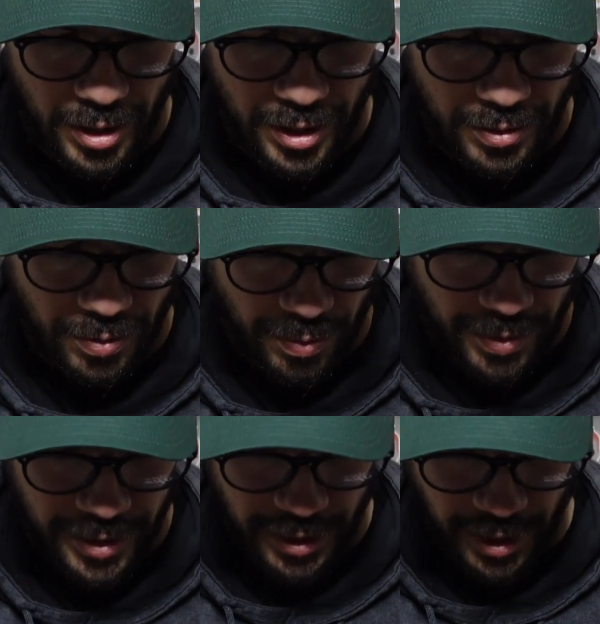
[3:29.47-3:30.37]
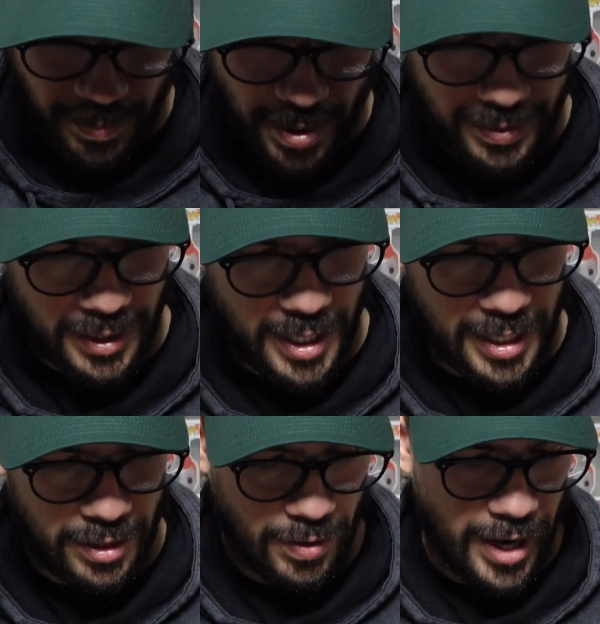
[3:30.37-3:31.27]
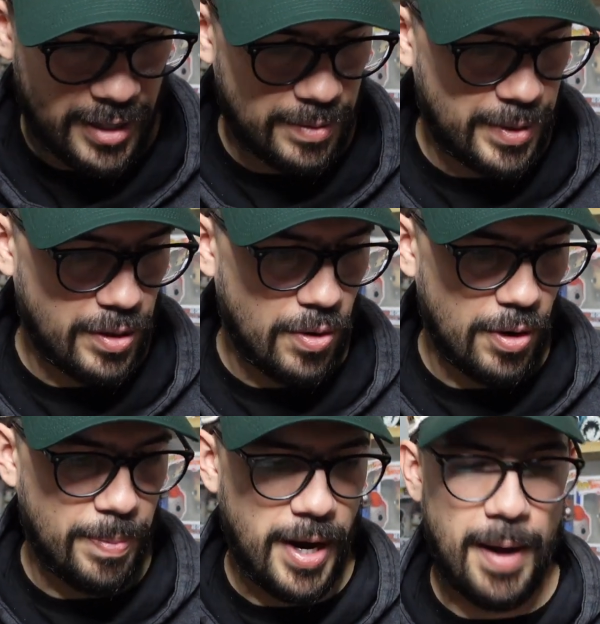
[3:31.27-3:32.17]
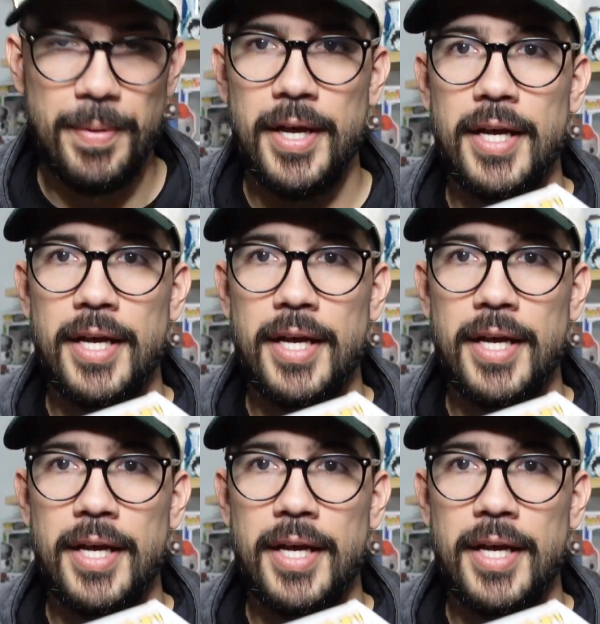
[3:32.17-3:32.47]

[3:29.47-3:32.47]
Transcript: one that they came out on the line, you know, as a big horror pop.